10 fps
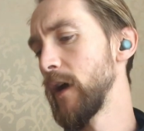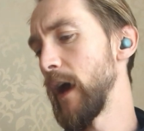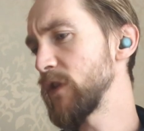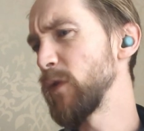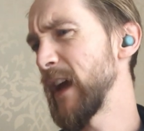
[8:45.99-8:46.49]

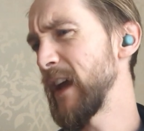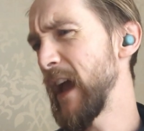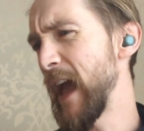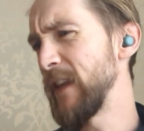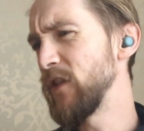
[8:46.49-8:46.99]
which would
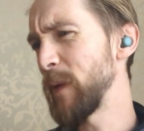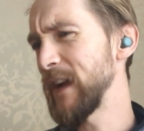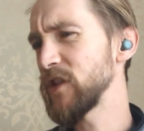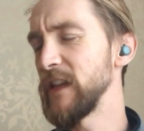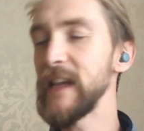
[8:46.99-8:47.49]
end up
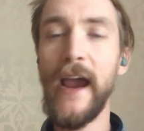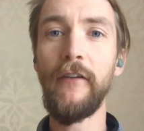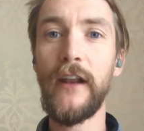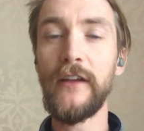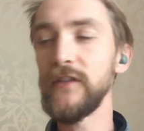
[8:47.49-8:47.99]
actually
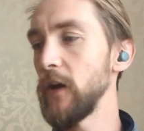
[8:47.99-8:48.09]
tearing it.